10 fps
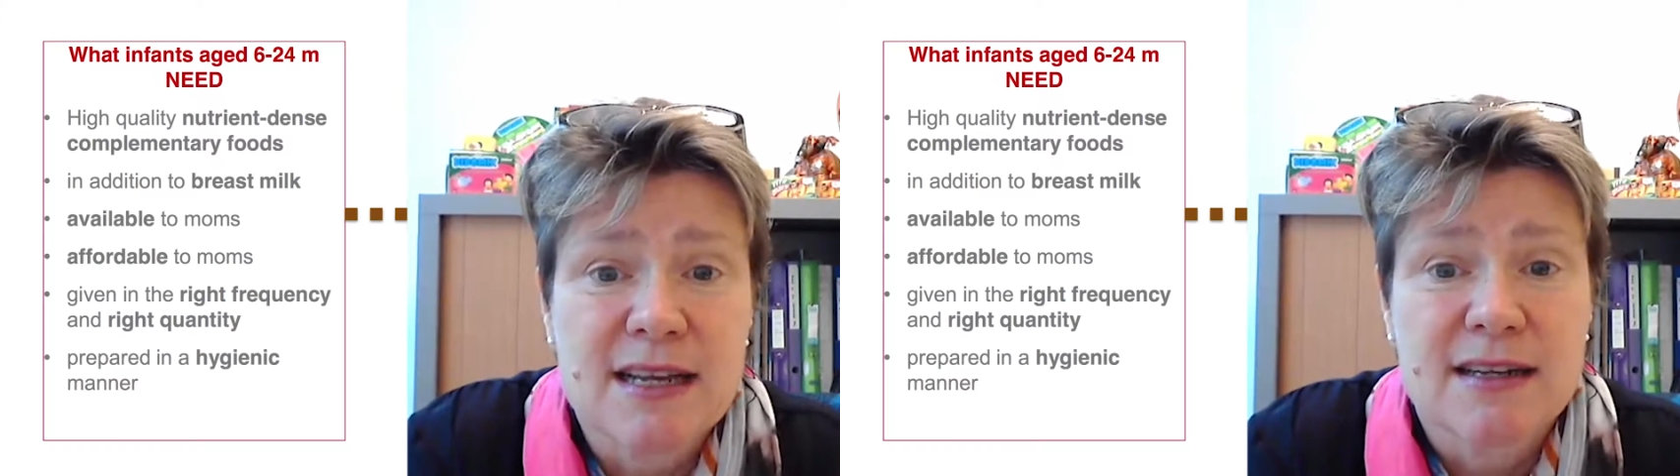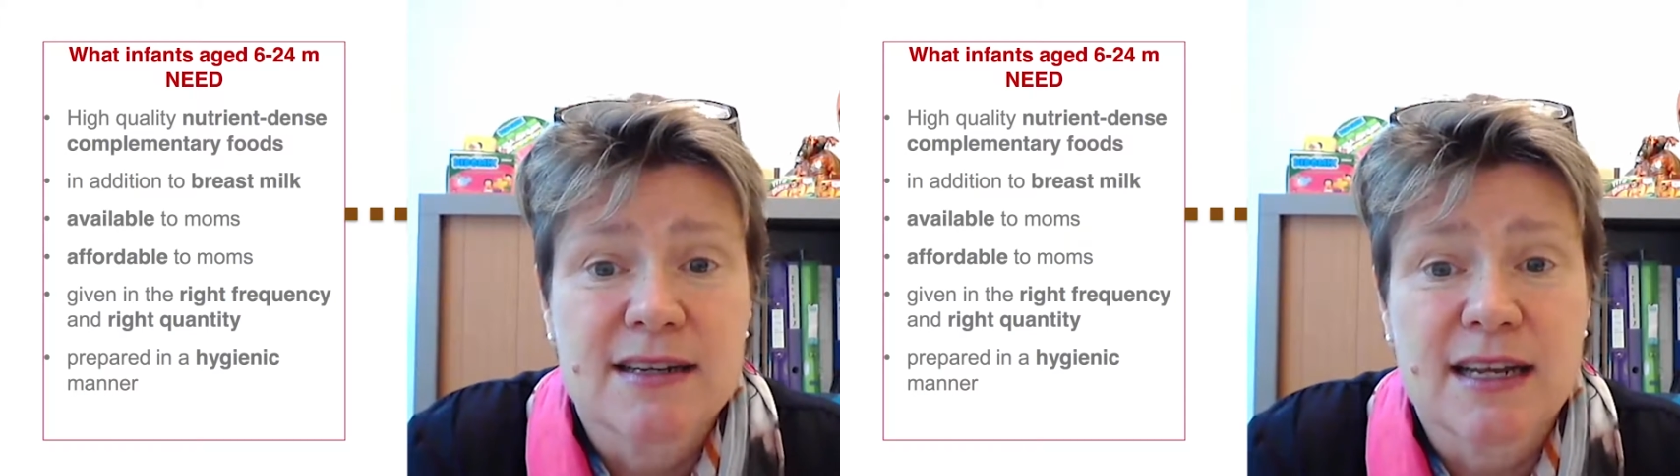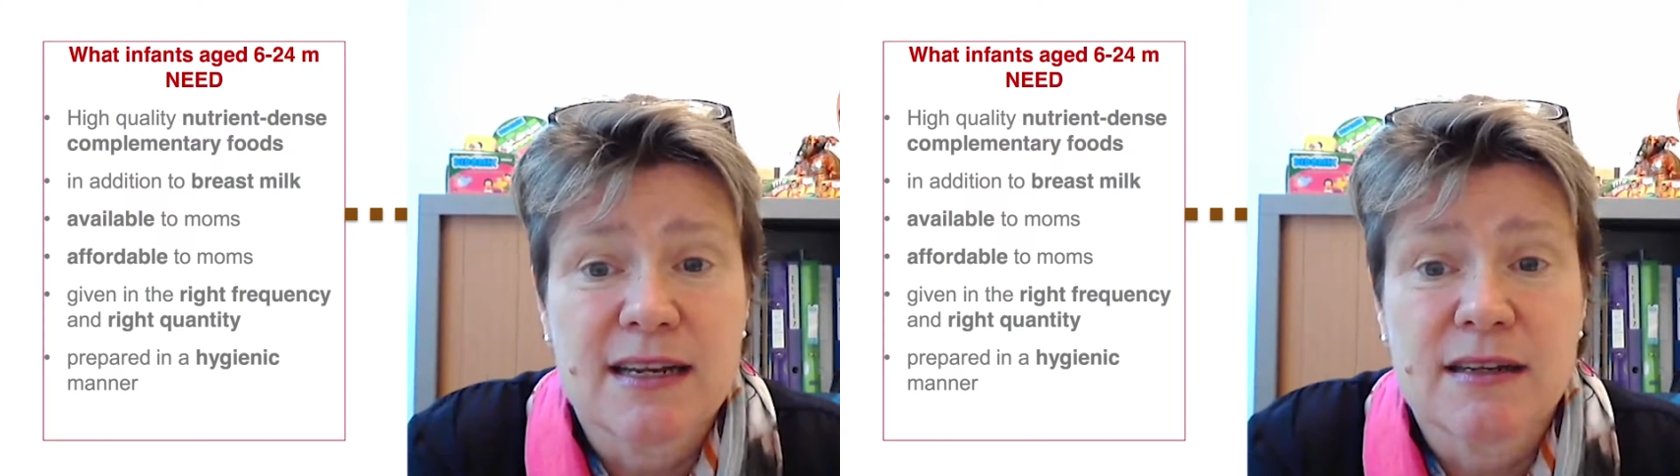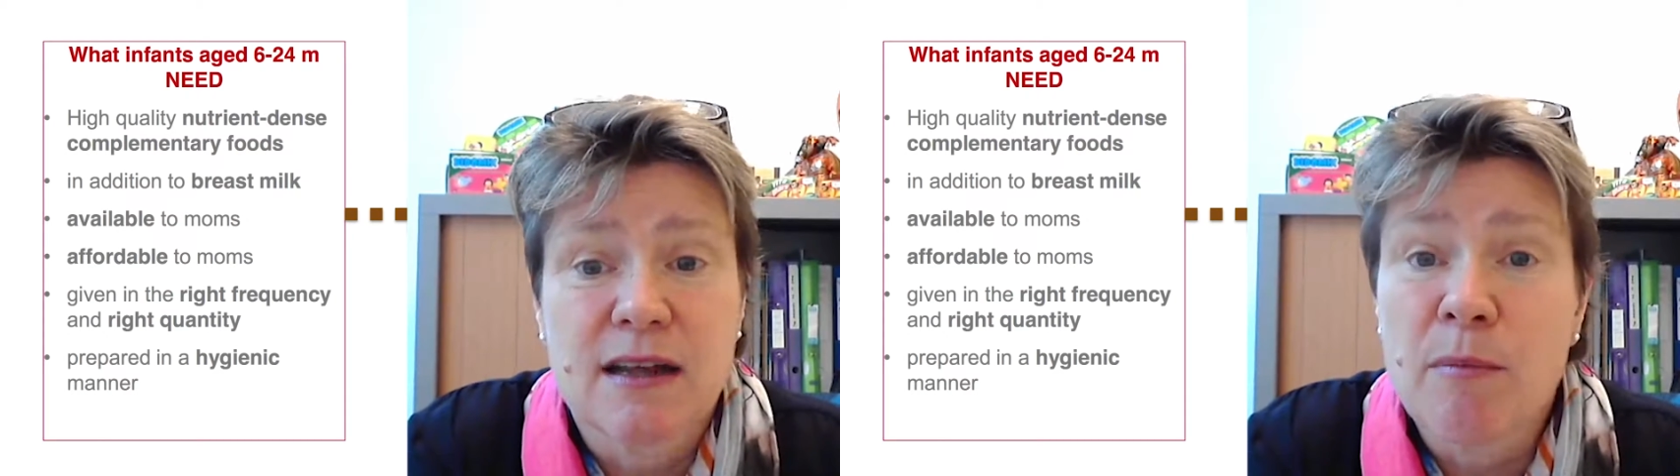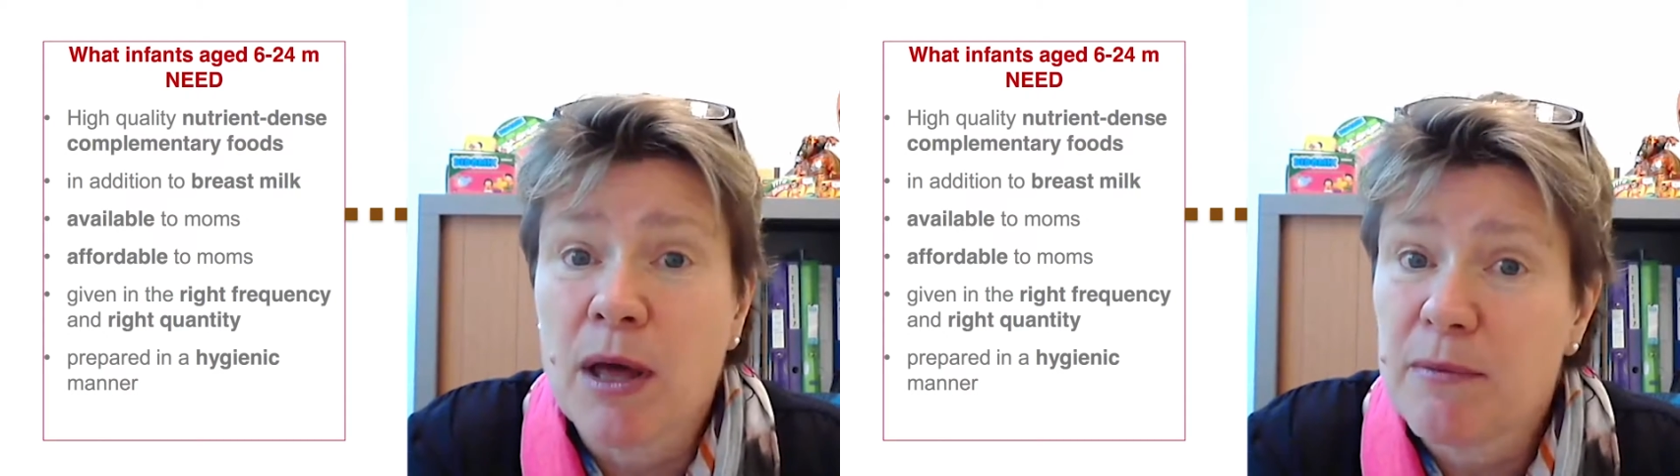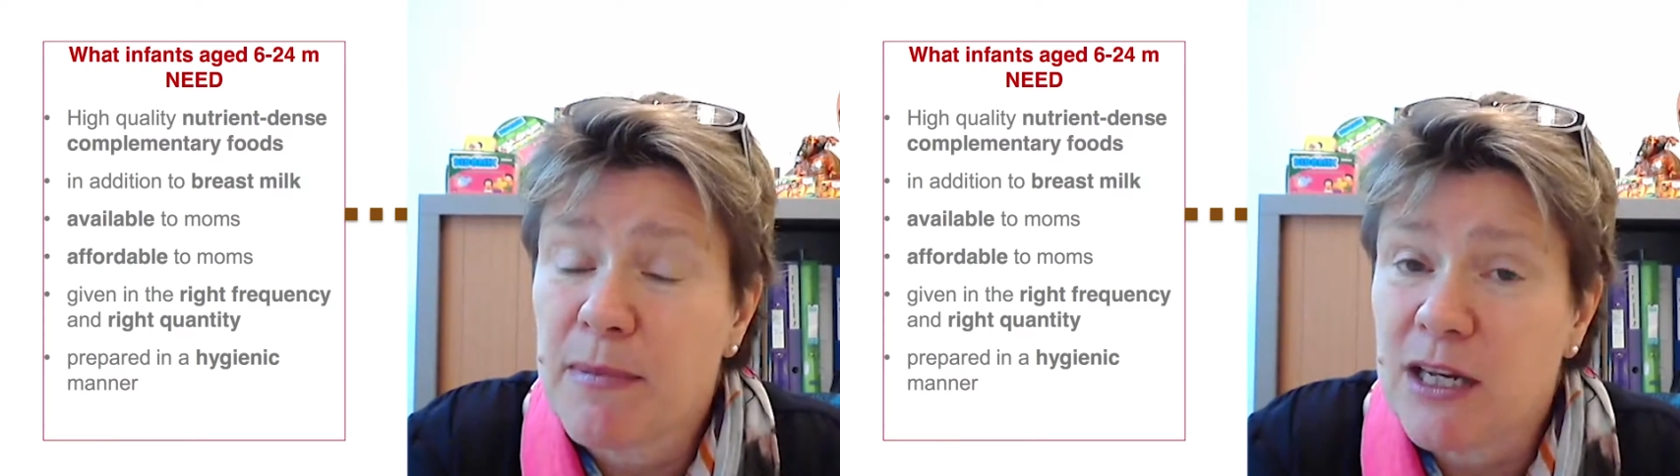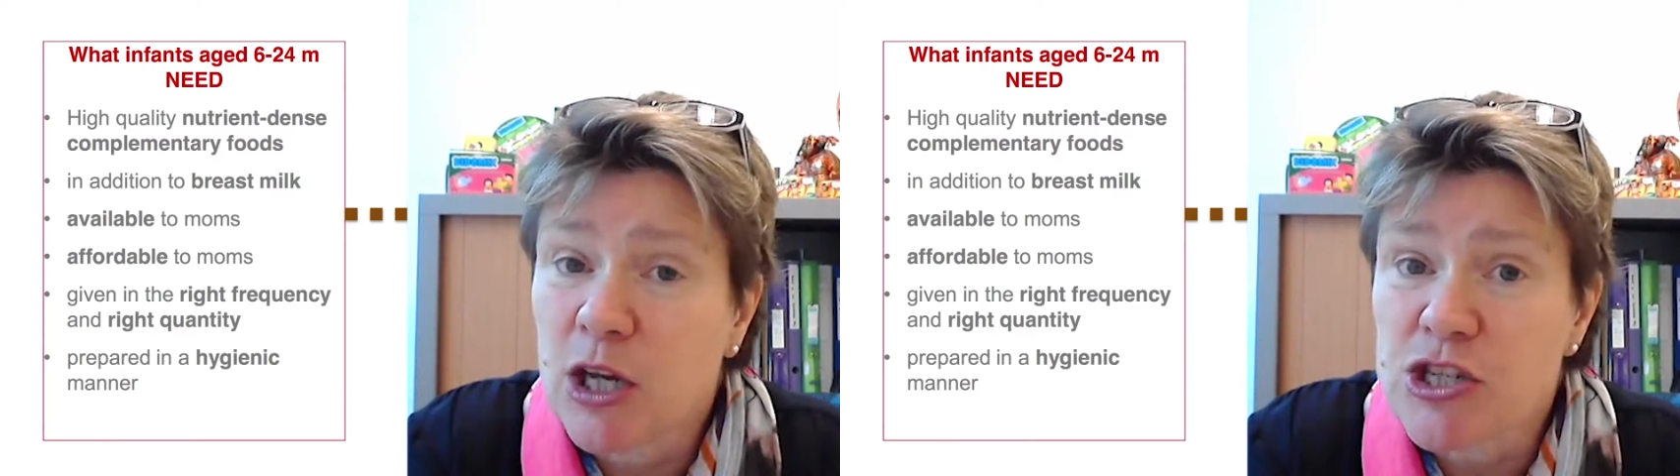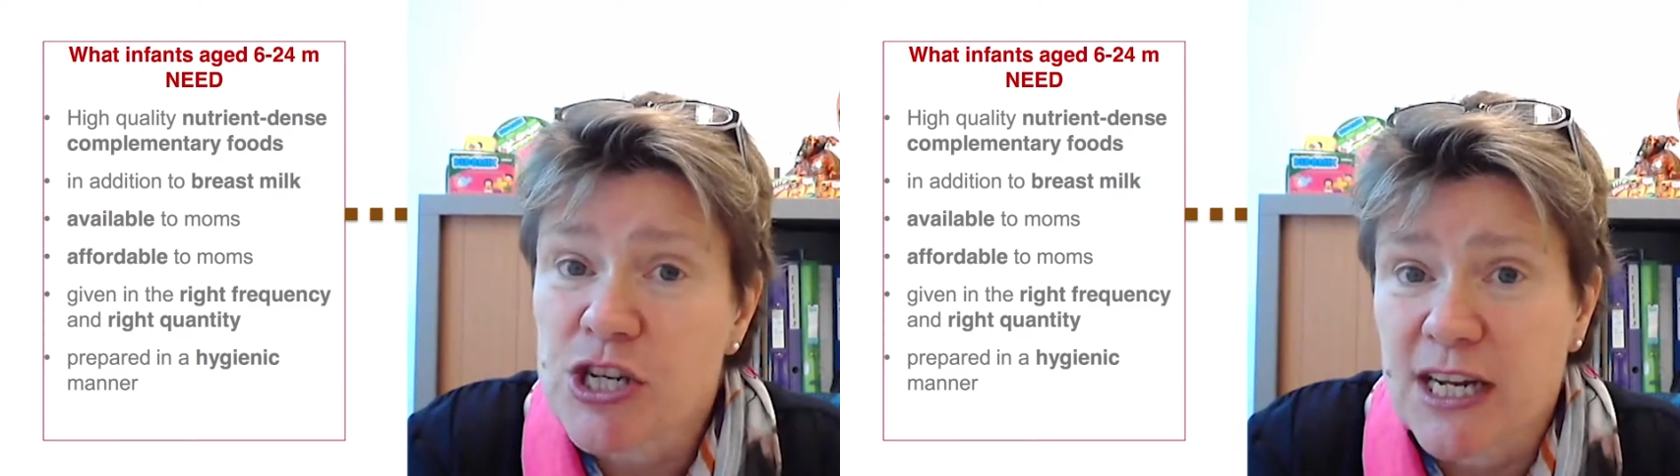then a mother may not
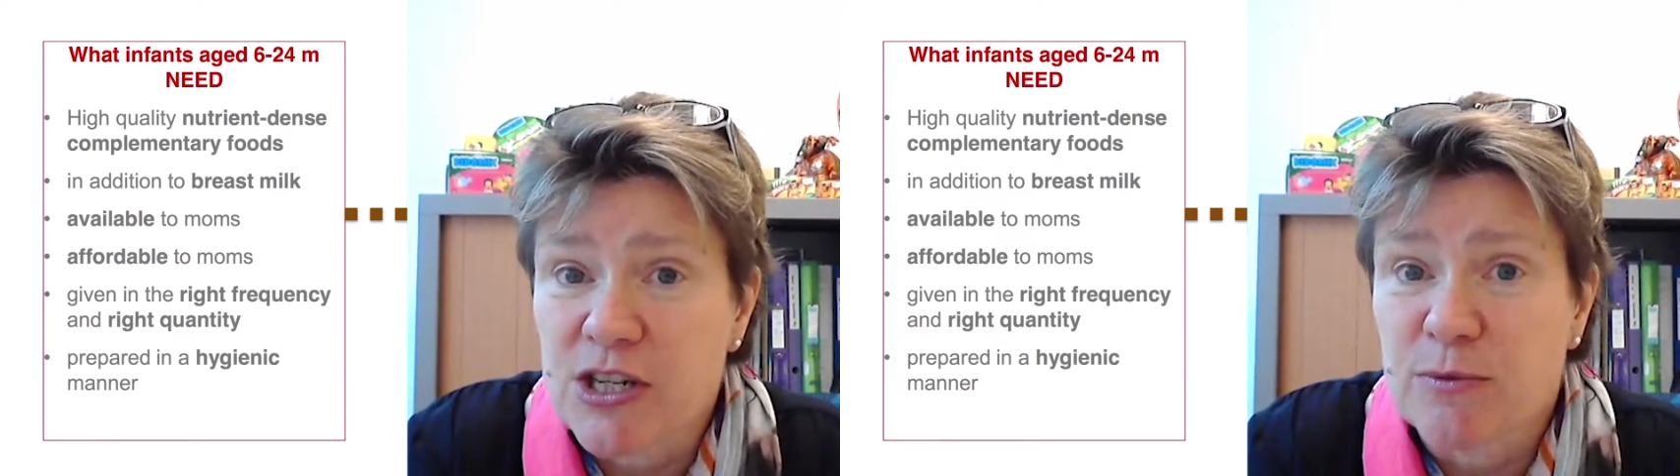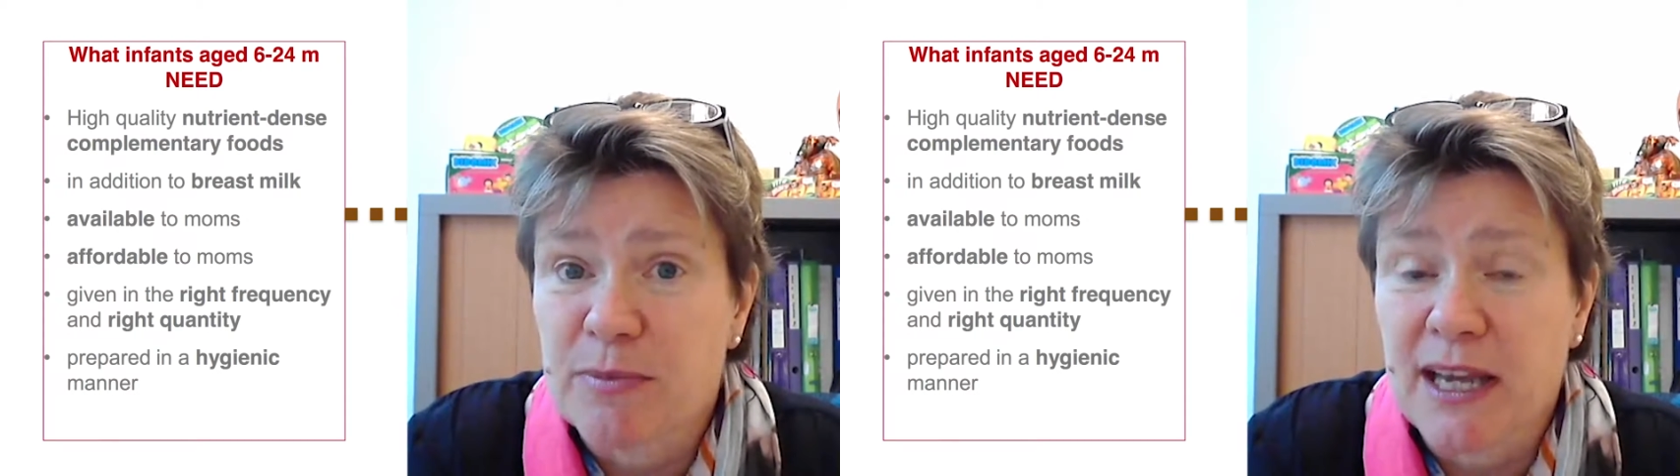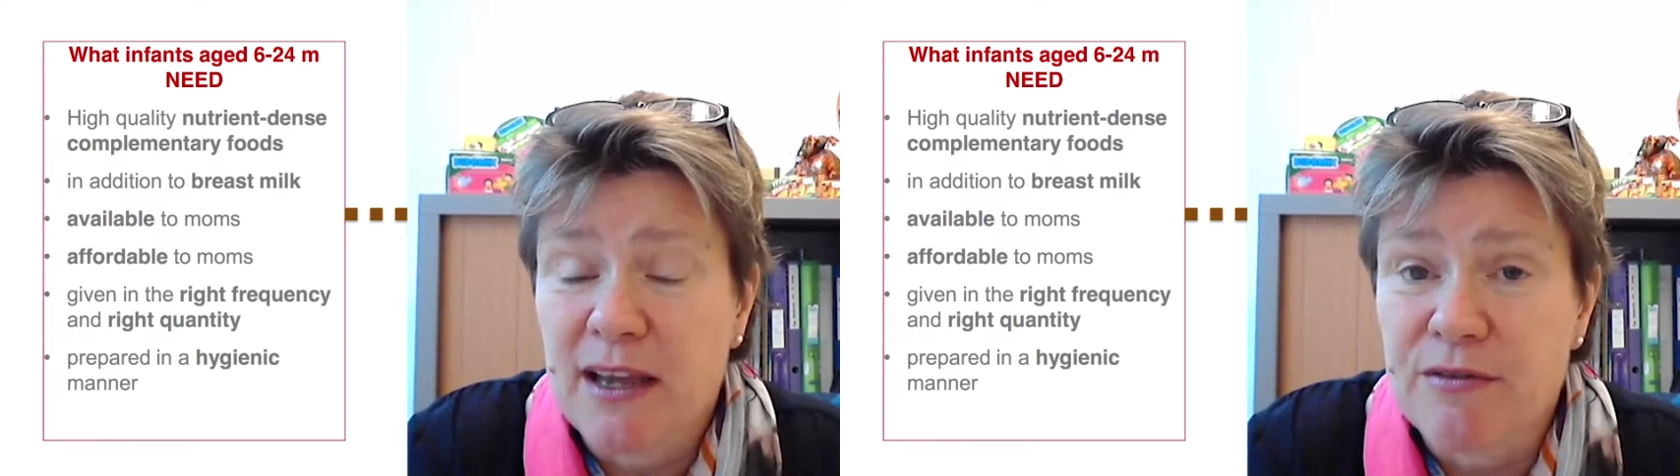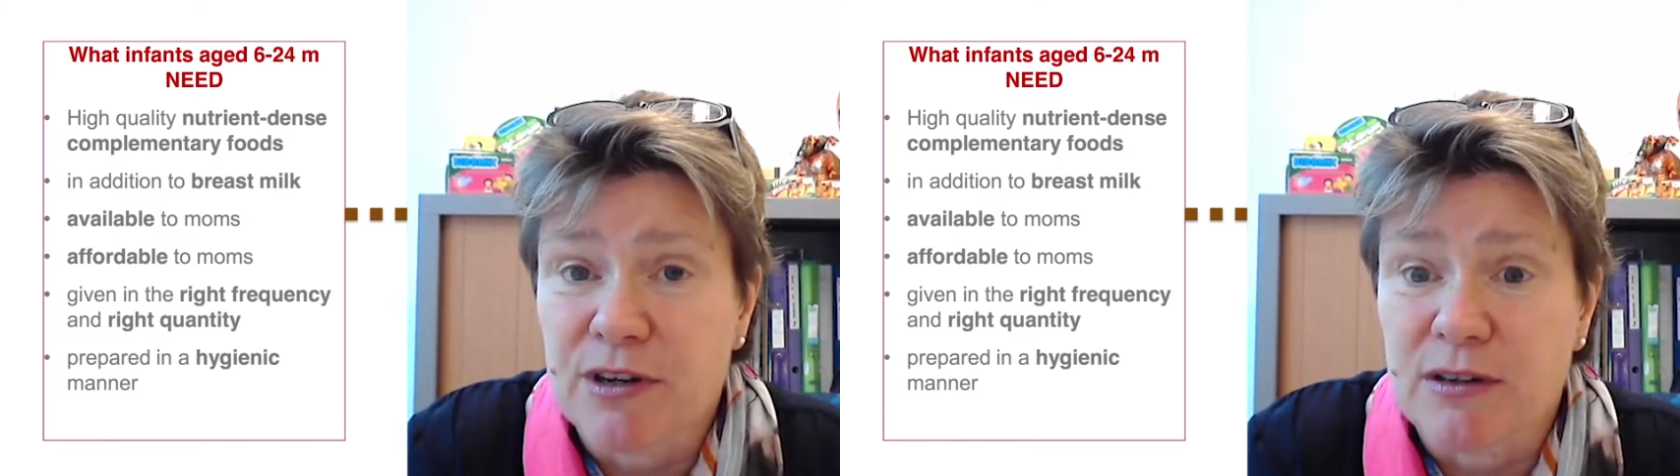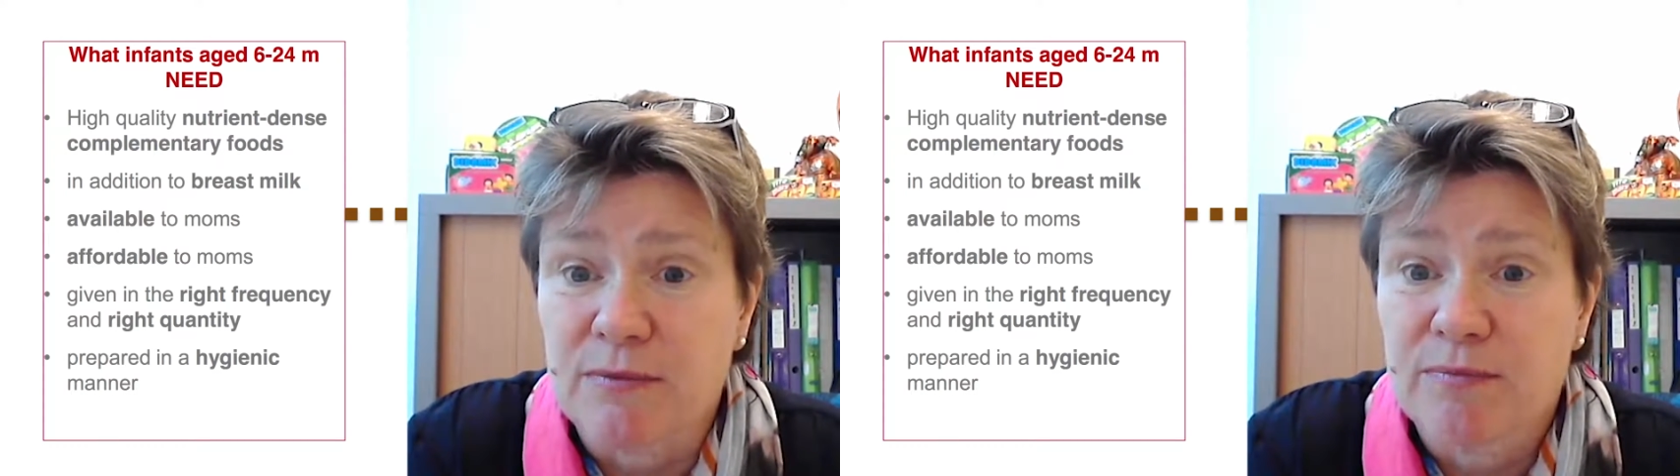change her behavior.